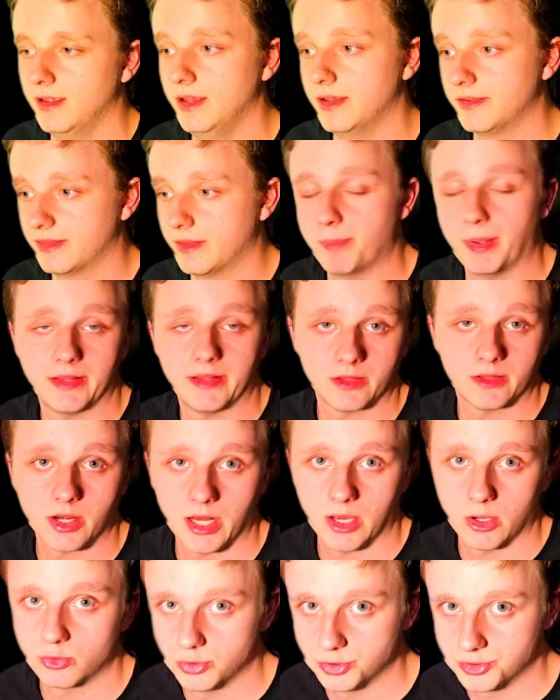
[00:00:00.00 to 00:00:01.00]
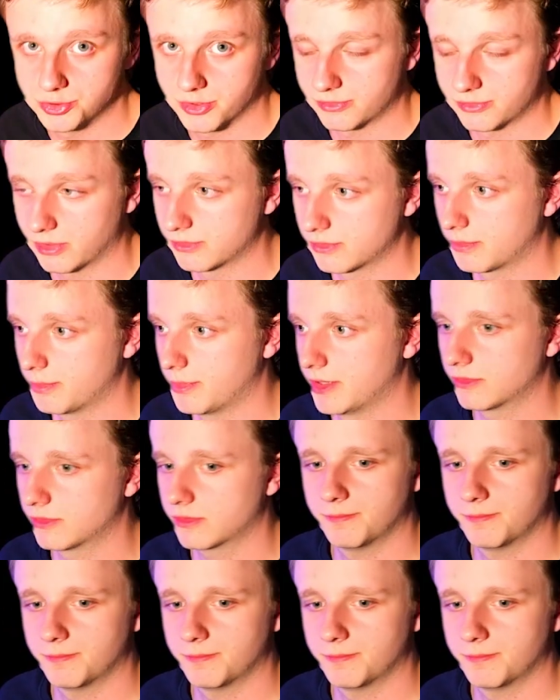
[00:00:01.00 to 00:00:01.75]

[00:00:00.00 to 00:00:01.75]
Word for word: depending on how good your system is.